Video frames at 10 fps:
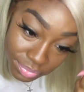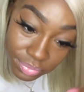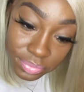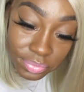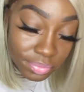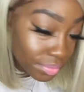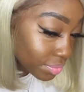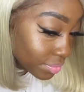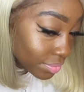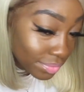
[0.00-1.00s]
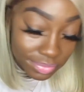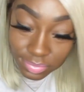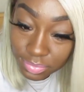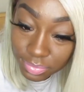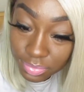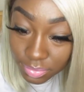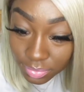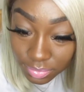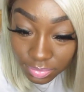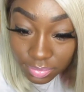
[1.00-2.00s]
you know what I'm saying, was already like just
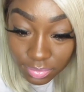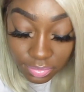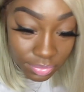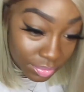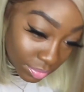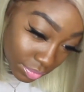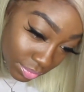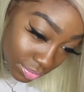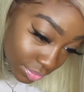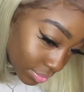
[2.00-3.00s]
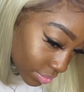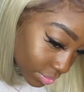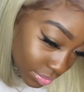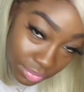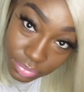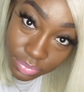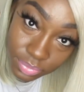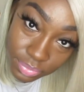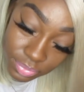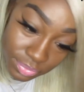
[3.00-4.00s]
platinum blonde. Like, no, it was toned and
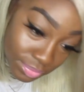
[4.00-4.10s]
stuff.